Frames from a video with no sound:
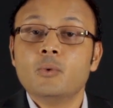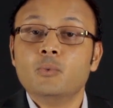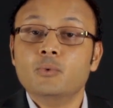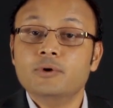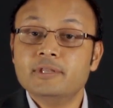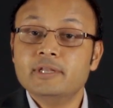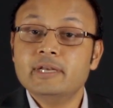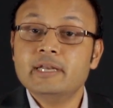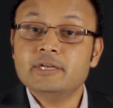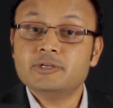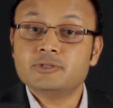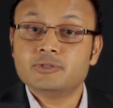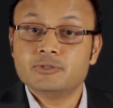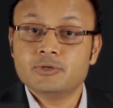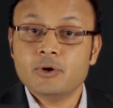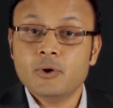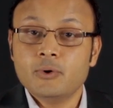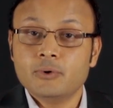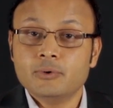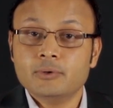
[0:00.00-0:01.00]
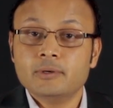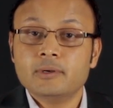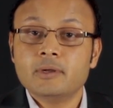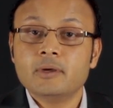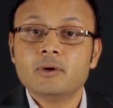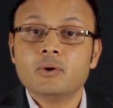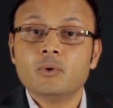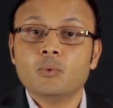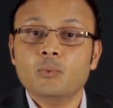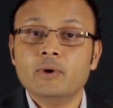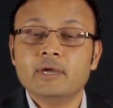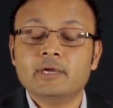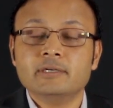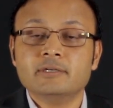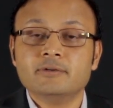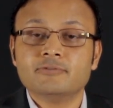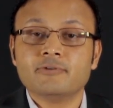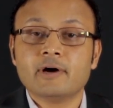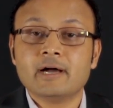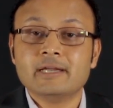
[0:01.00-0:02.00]
Within each zone, we can
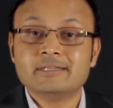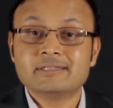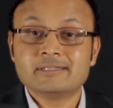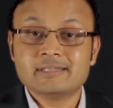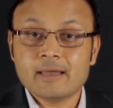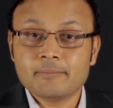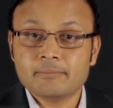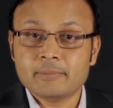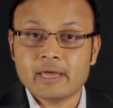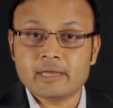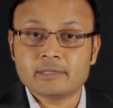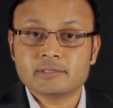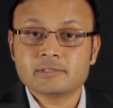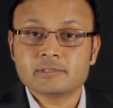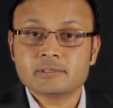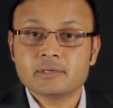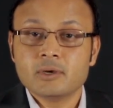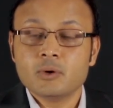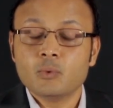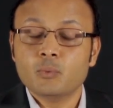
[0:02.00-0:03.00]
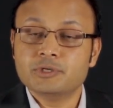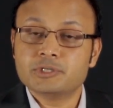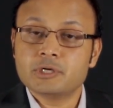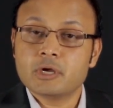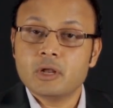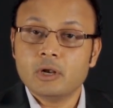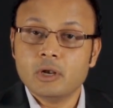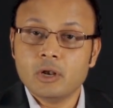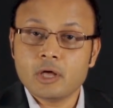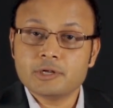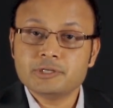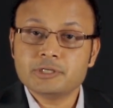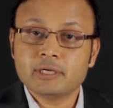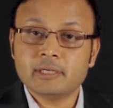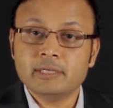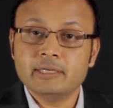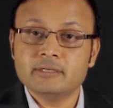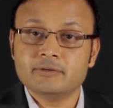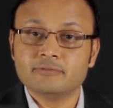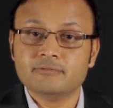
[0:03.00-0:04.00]
define subnets, which
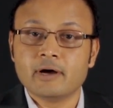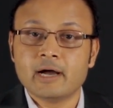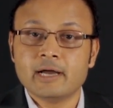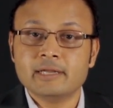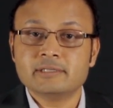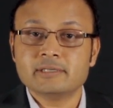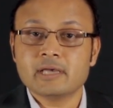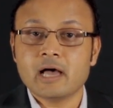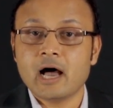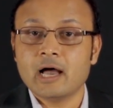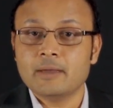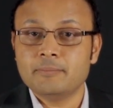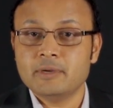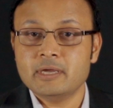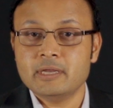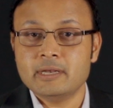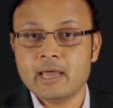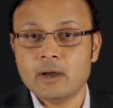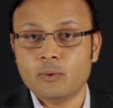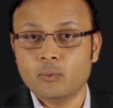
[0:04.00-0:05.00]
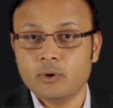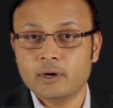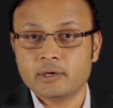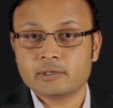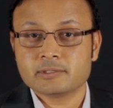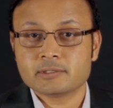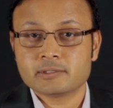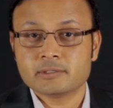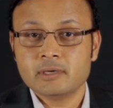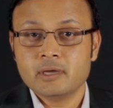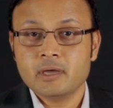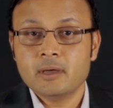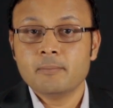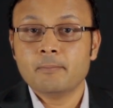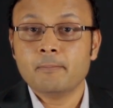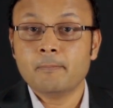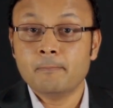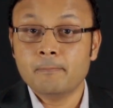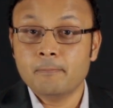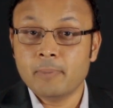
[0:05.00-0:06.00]
logically divides IP networks.
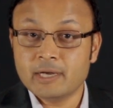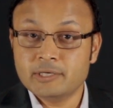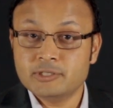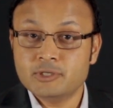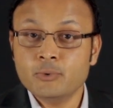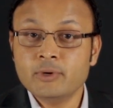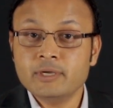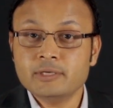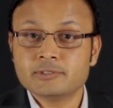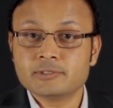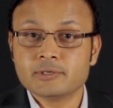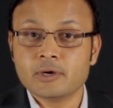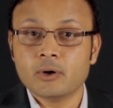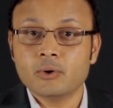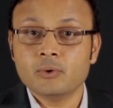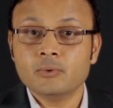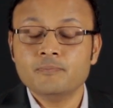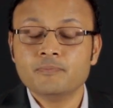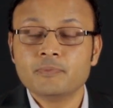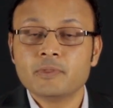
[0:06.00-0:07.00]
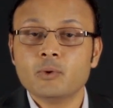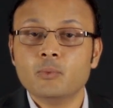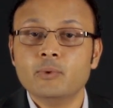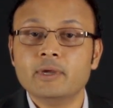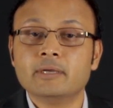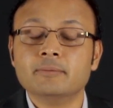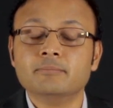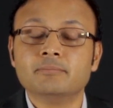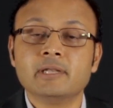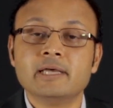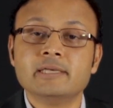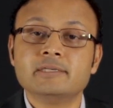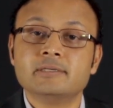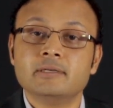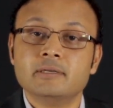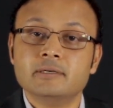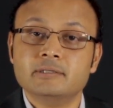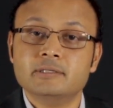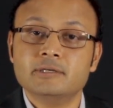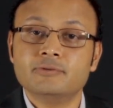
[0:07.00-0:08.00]
By doing so, we can place
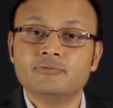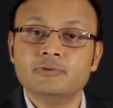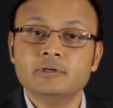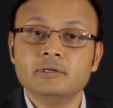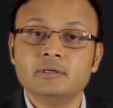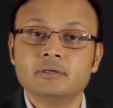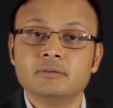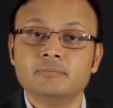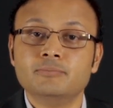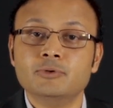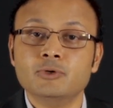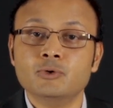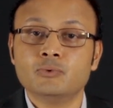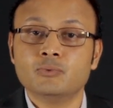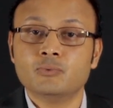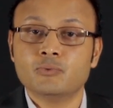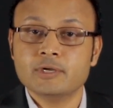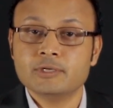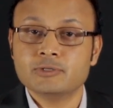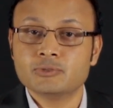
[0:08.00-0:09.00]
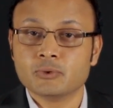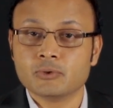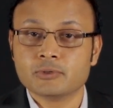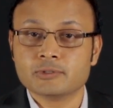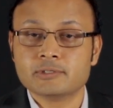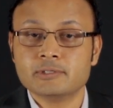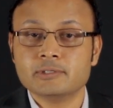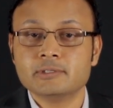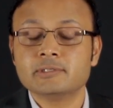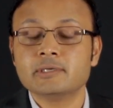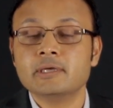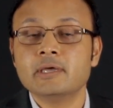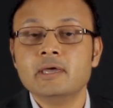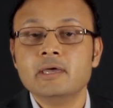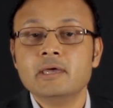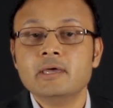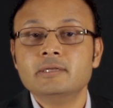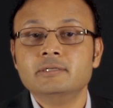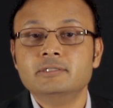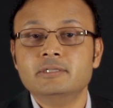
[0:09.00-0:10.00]
different compute resources
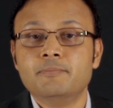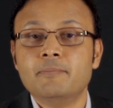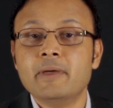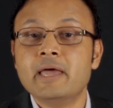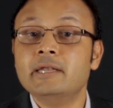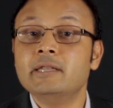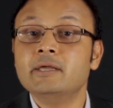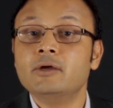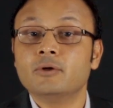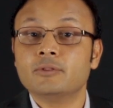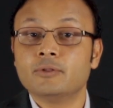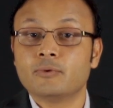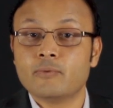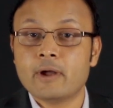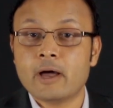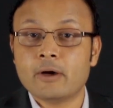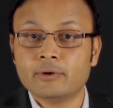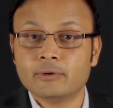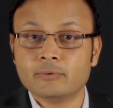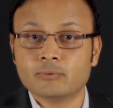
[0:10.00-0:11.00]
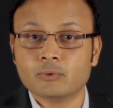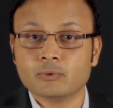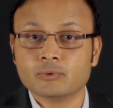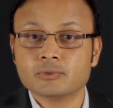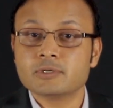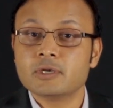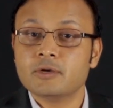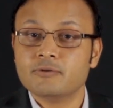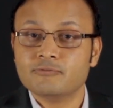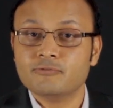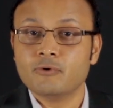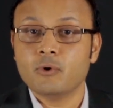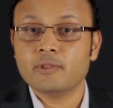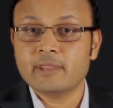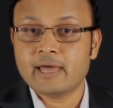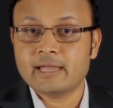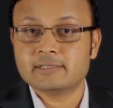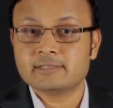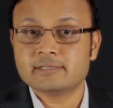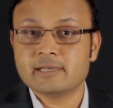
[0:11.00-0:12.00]
depending on the routing rules for
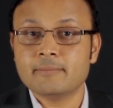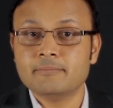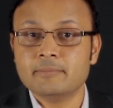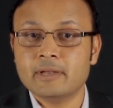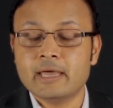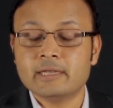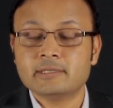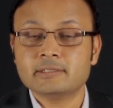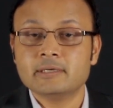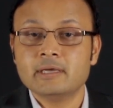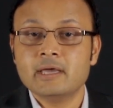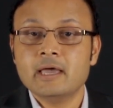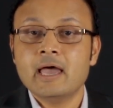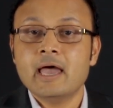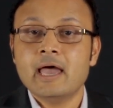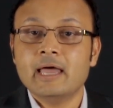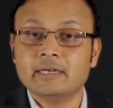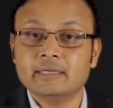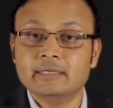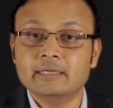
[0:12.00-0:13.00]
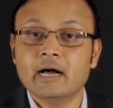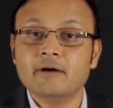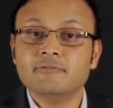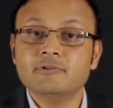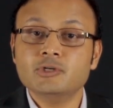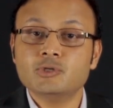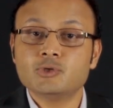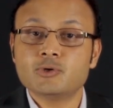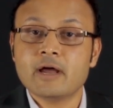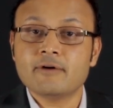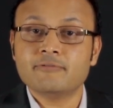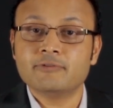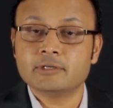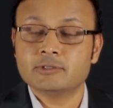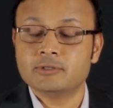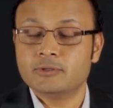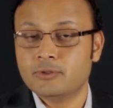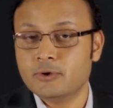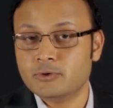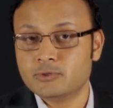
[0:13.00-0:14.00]
that subnet and govern
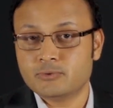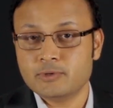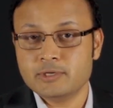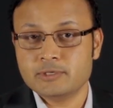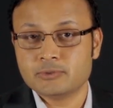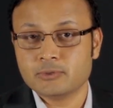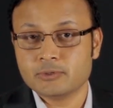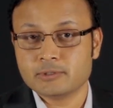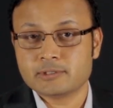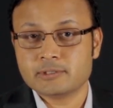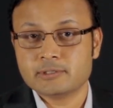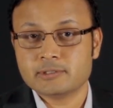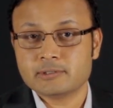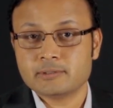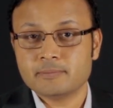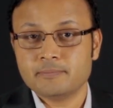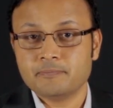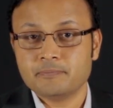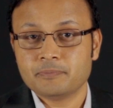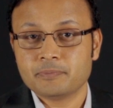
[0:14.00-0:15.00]
traffic to those resources.